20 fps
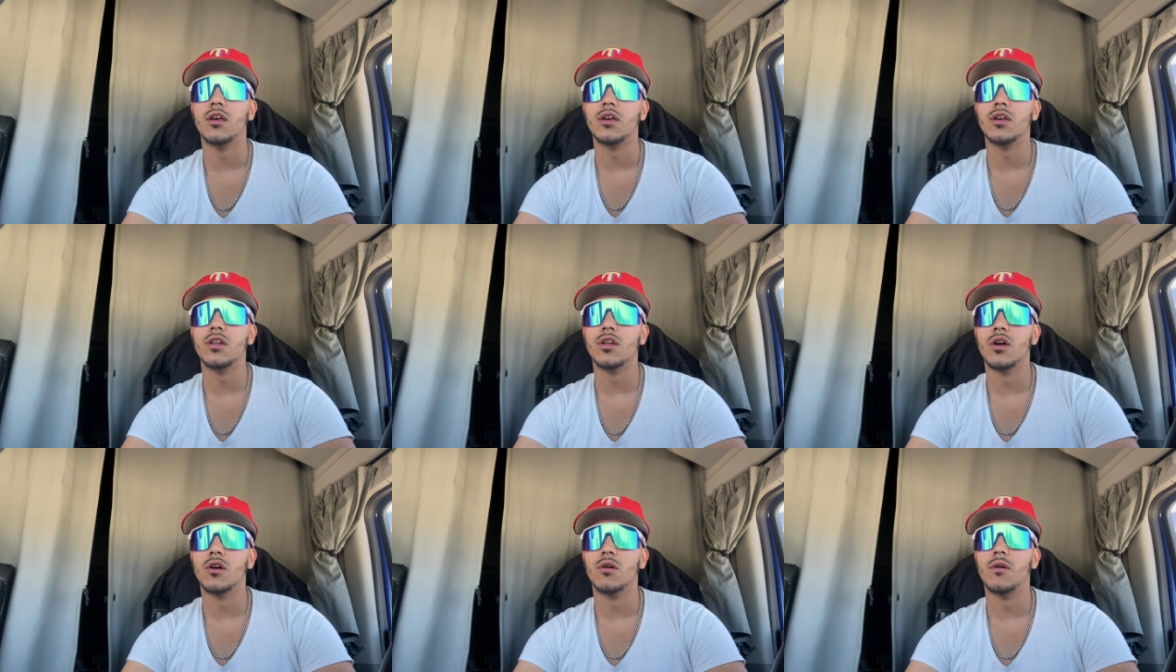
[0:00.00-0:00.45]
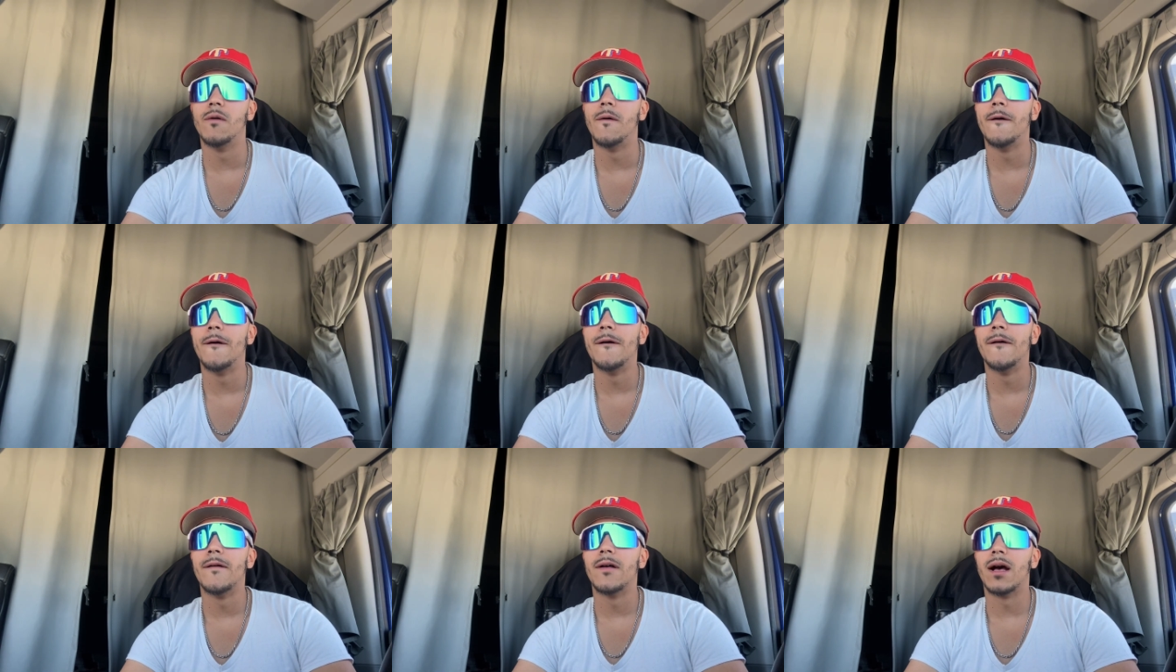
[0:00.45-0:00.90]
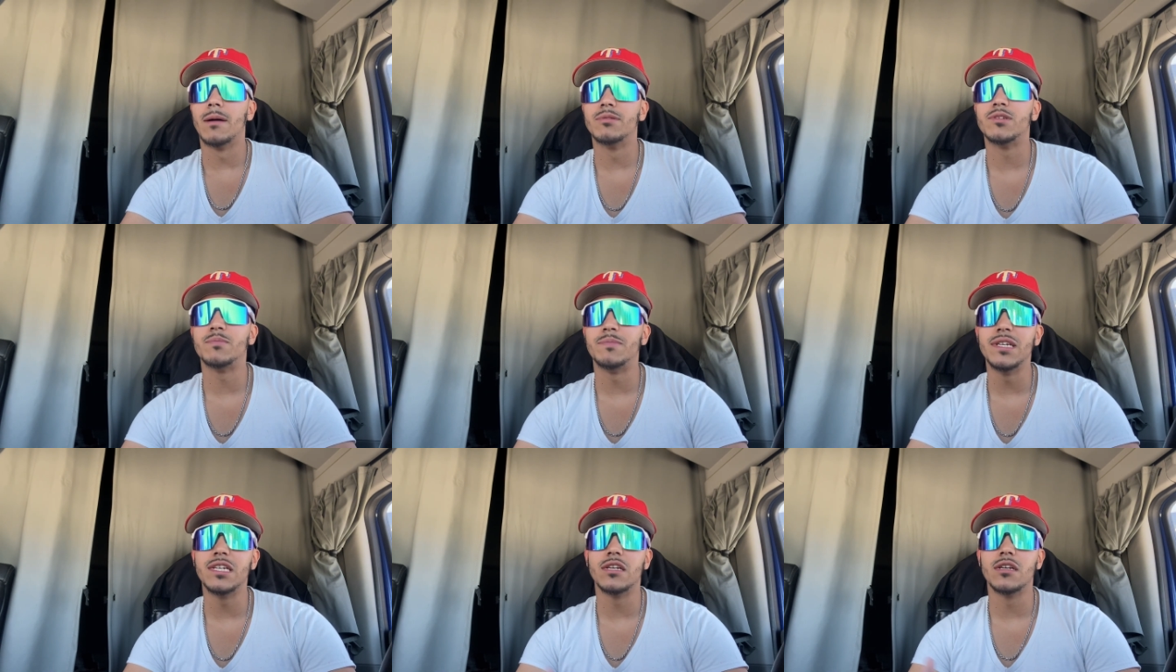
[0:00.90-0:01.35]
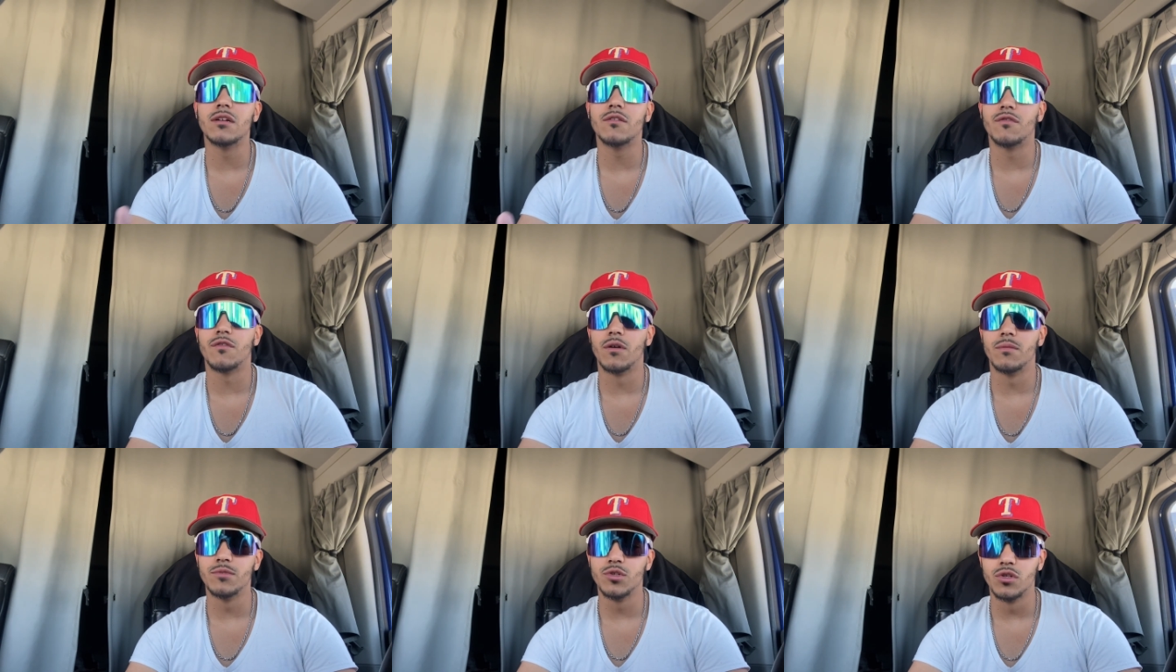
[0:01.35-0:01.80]
you know, I'm speaking
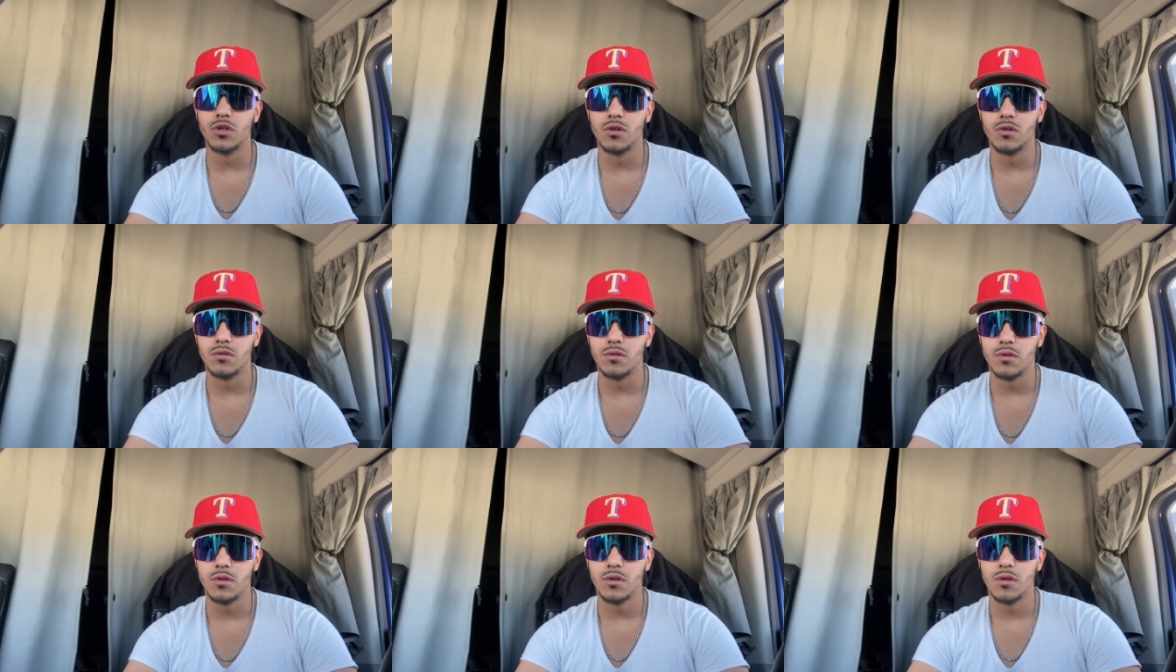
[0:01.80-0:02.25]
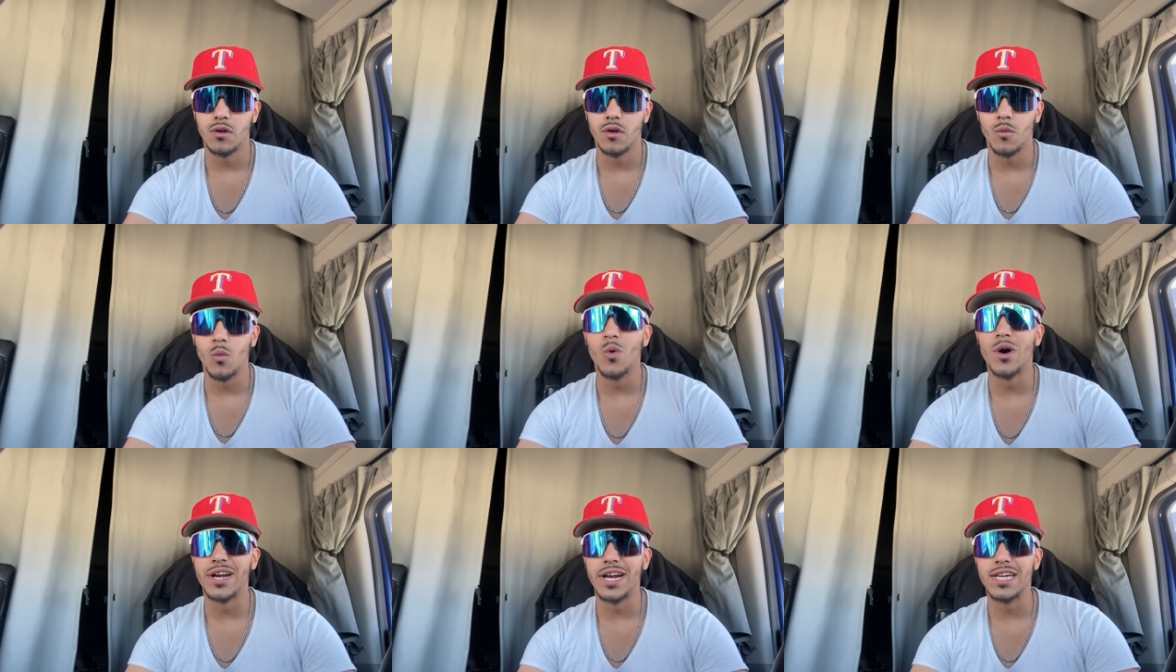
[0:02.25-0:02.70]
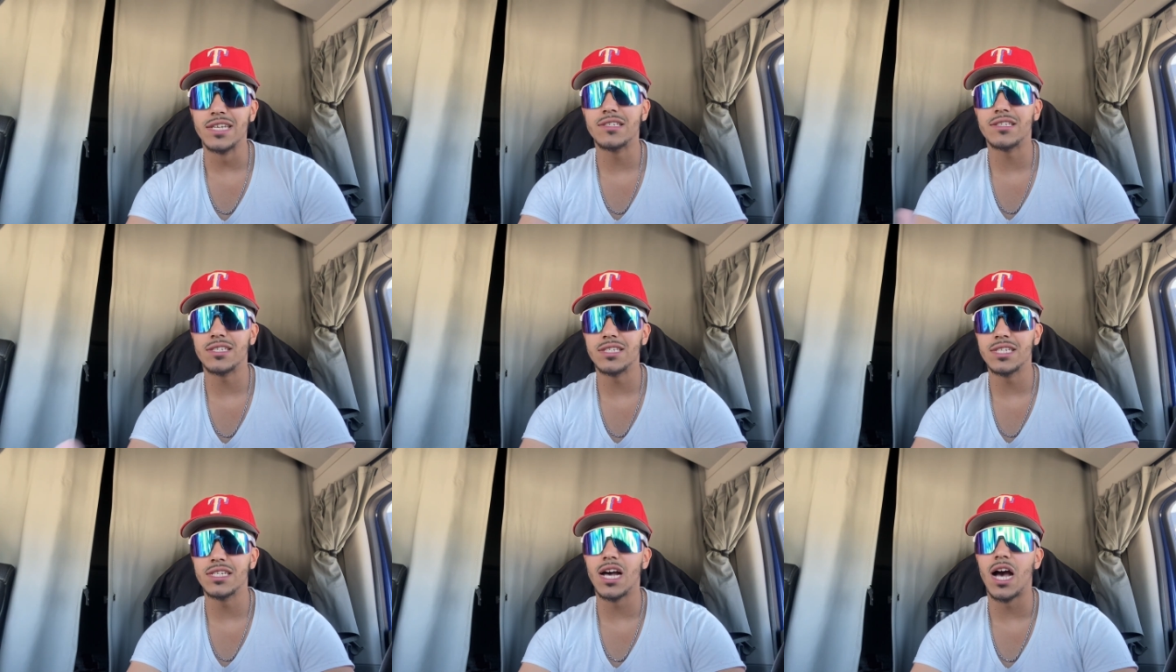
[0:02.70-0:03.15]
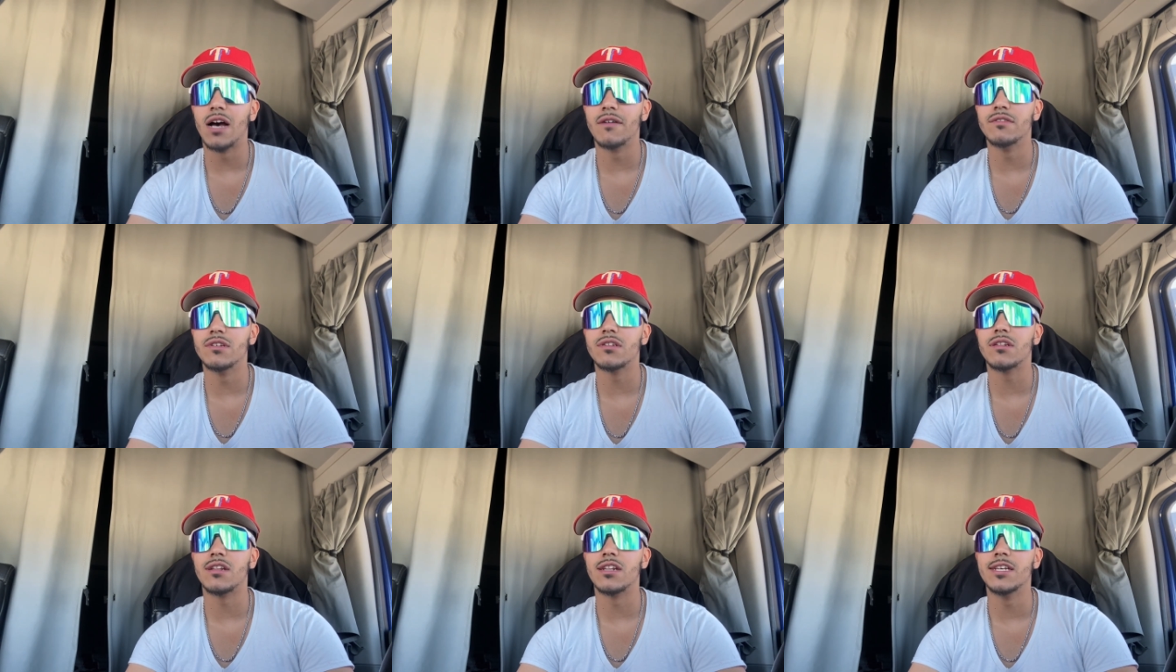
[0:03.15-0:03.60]
from you know what I see.
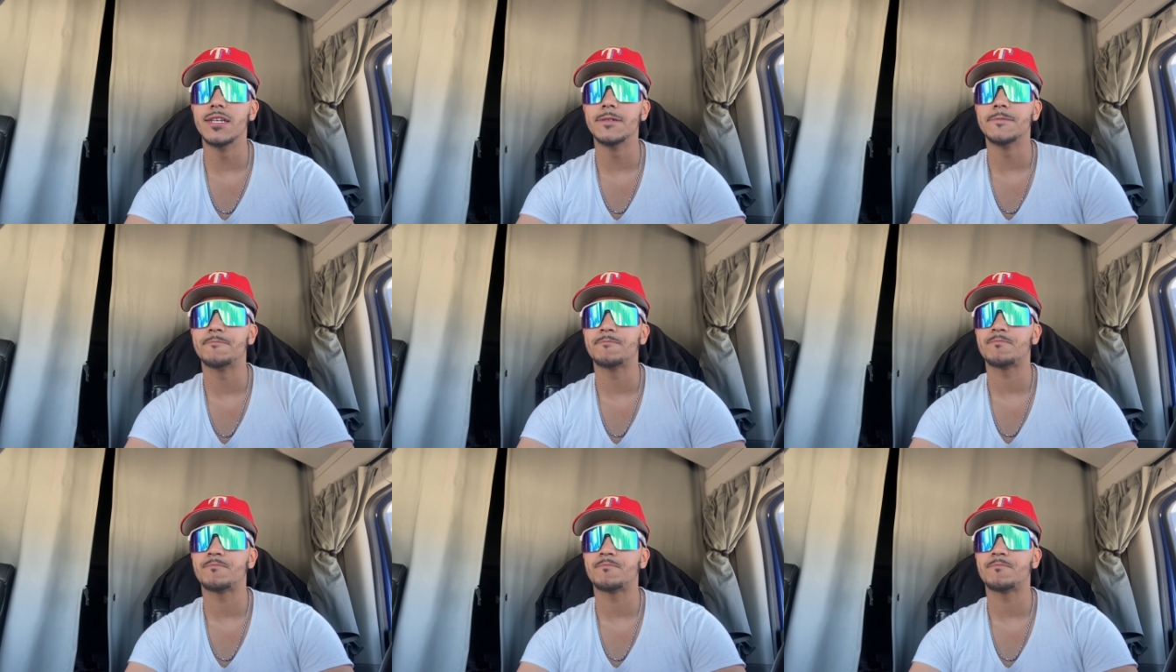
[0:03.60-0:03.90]
Obviously,